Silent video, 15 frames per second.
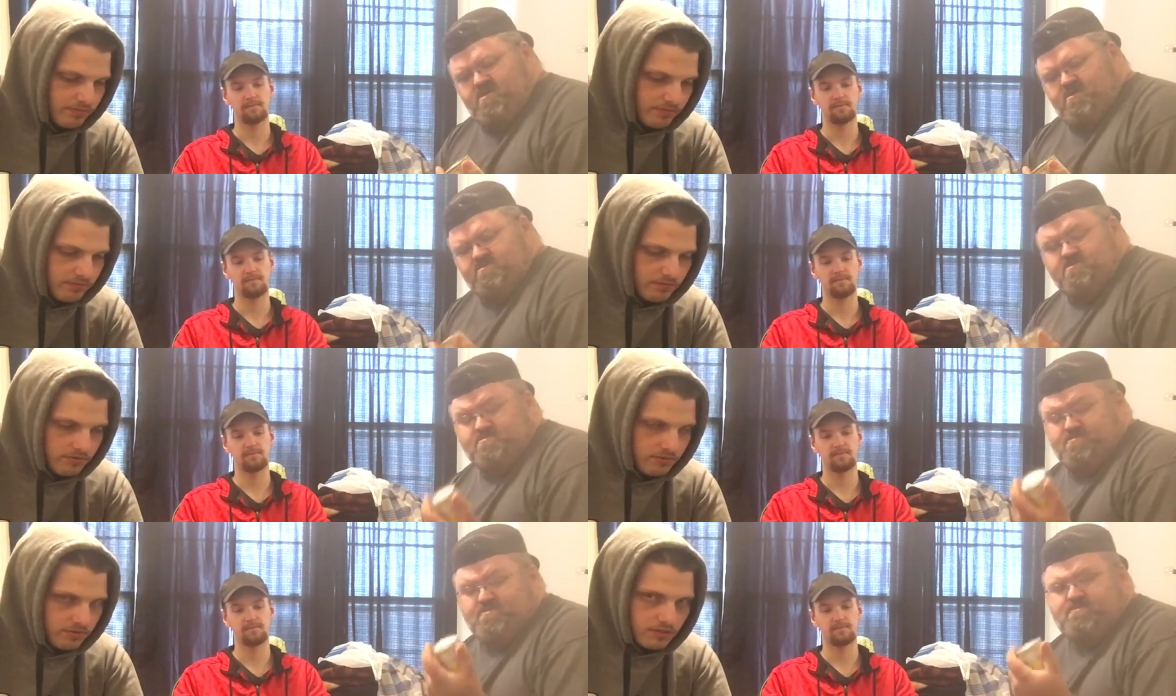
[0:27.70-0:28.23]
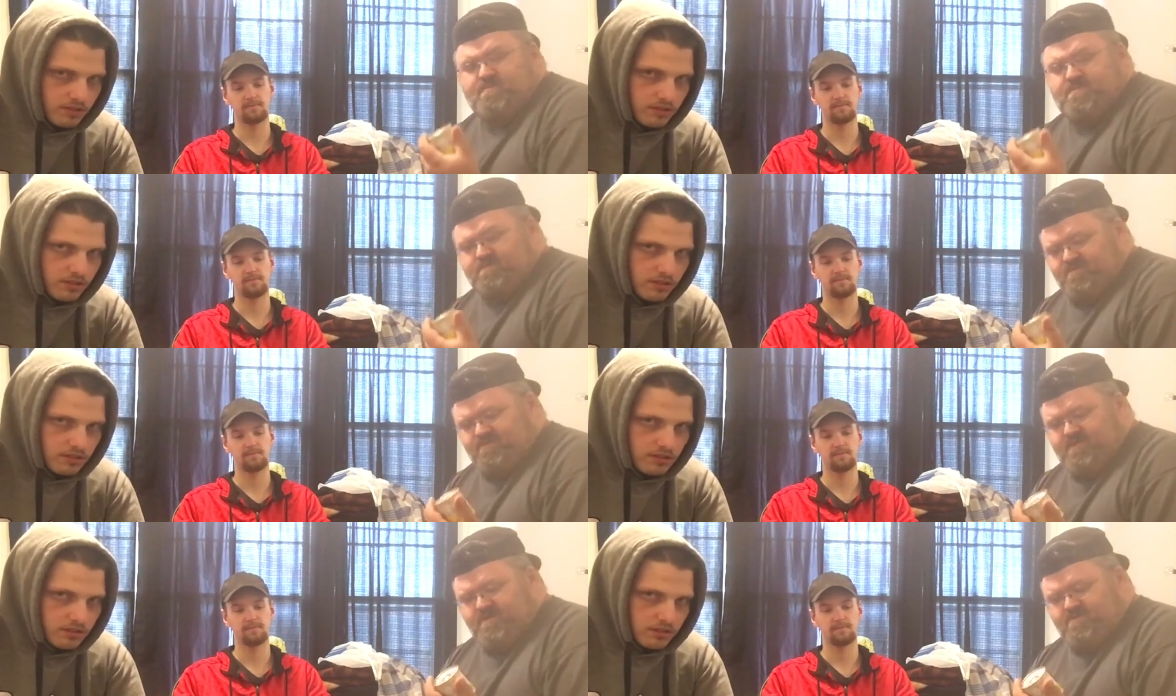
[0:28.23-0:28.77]
Speaker 1: Don't know what the people
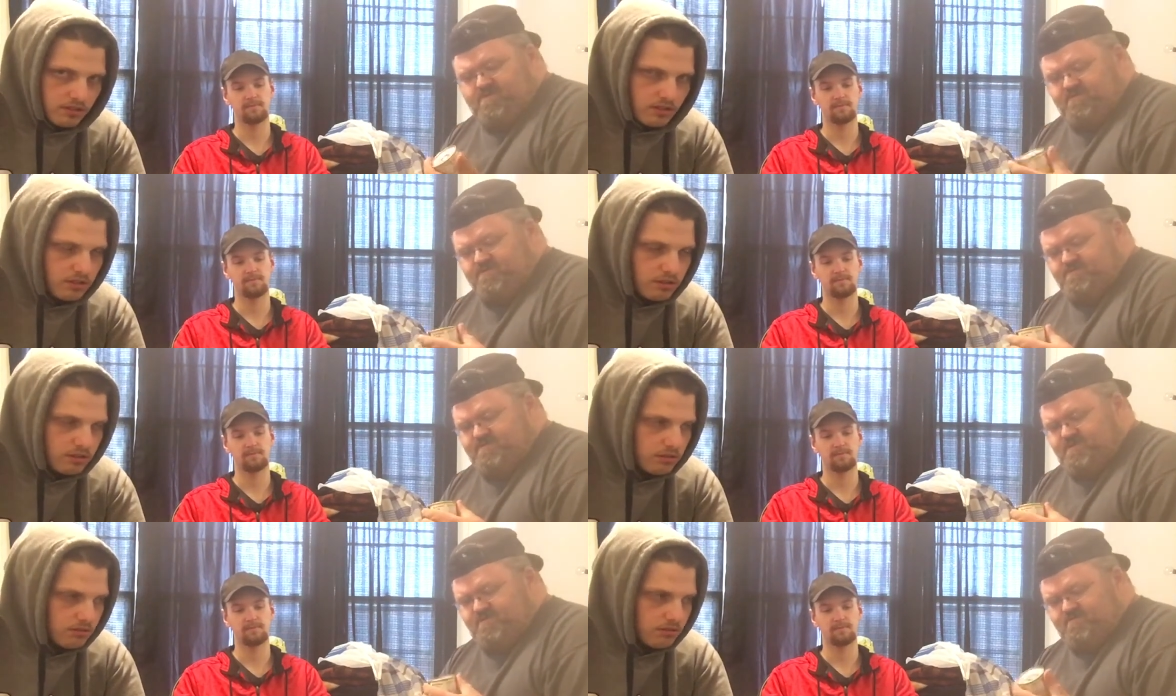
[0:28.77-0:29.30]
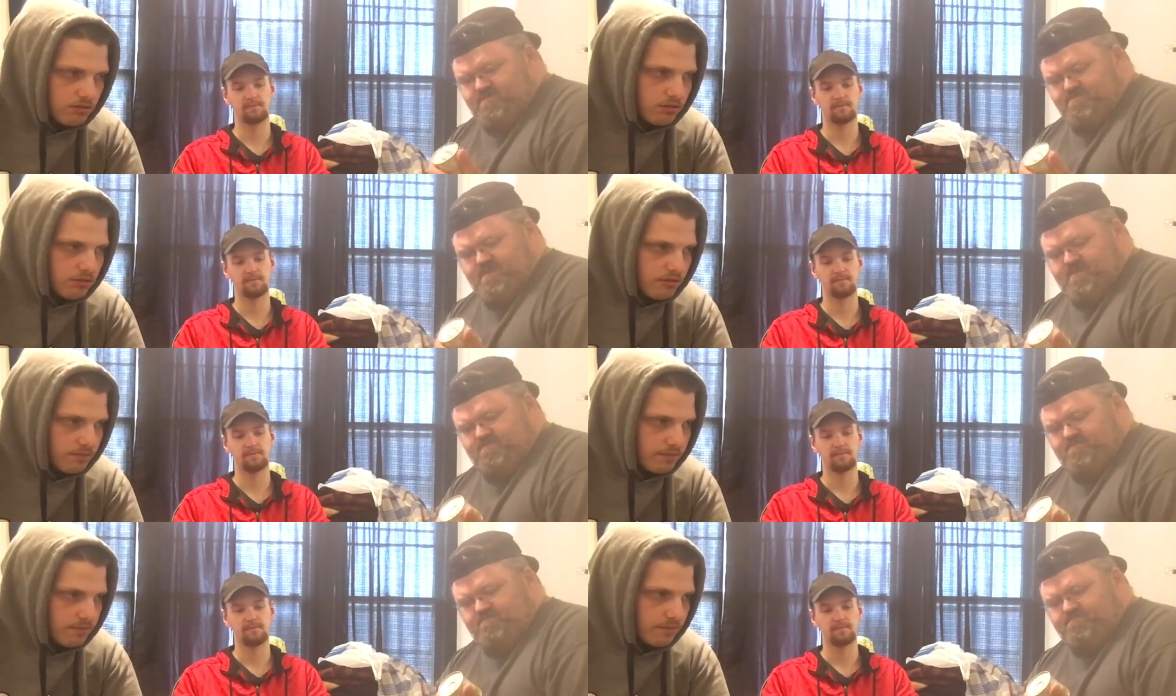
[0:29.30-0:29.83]
thought at Food City when I was buying
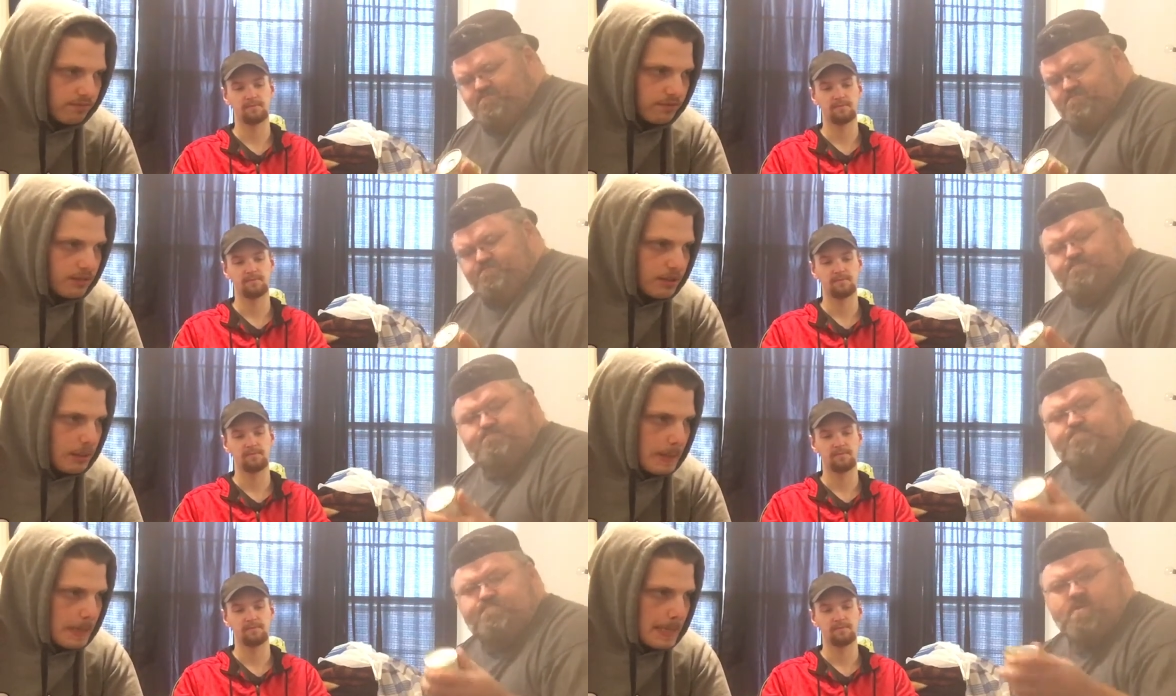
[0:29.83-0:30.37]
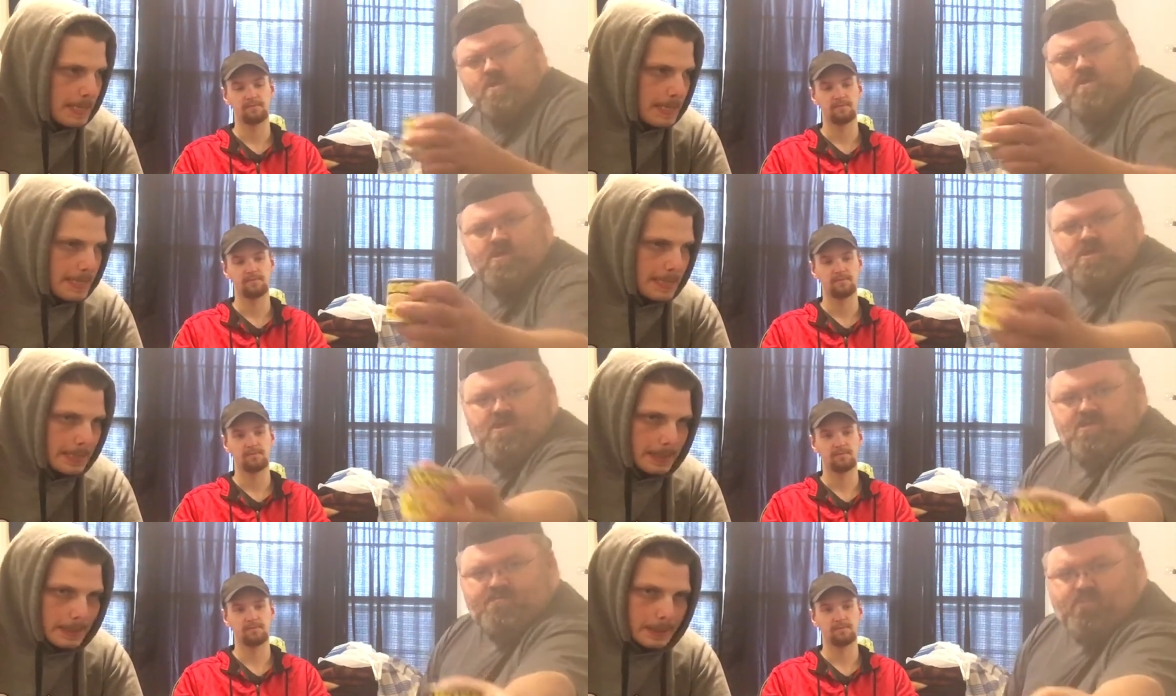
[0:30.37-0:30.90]

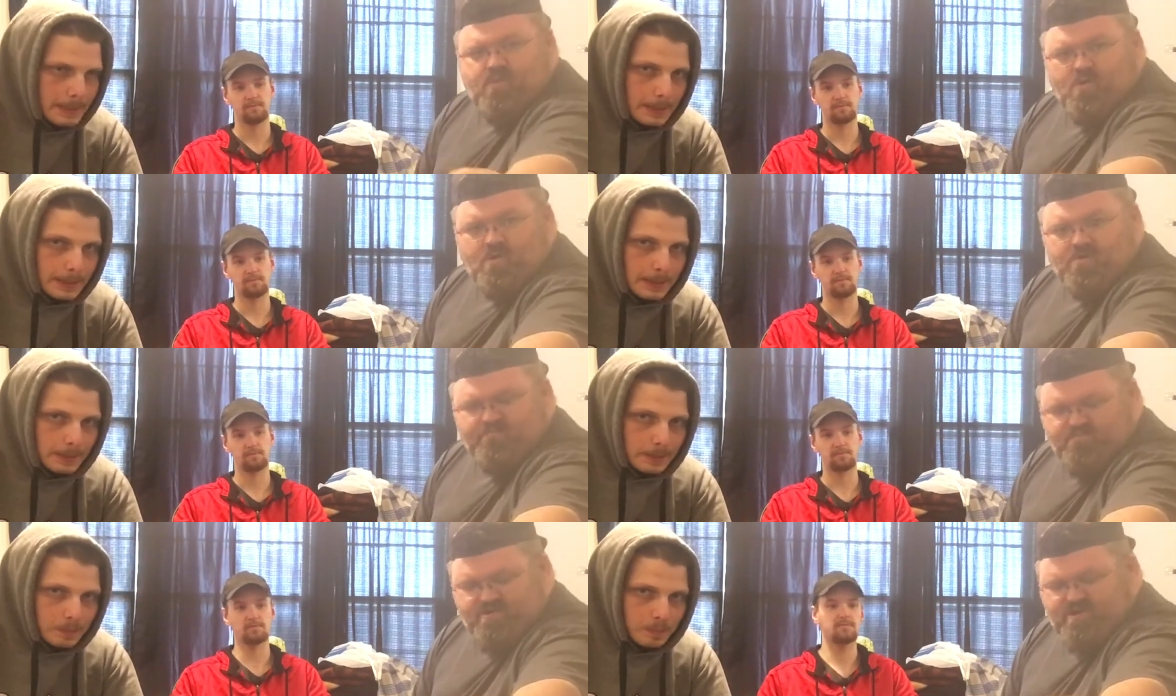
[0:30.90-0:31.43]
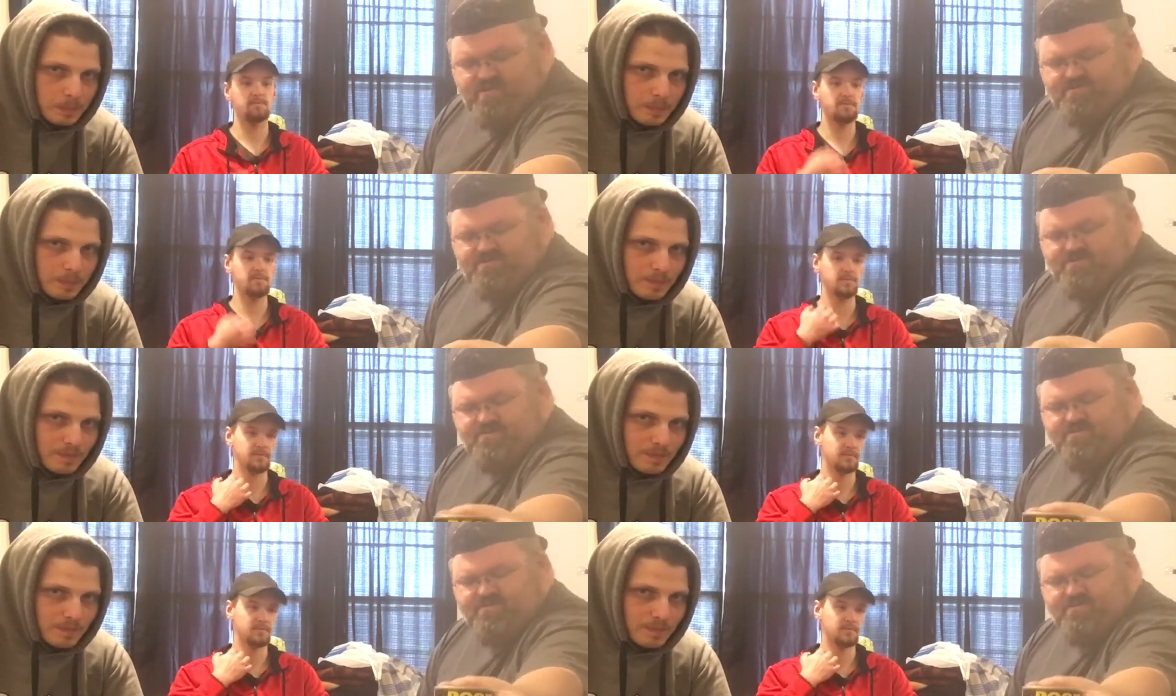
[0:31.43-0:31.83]
pork brains and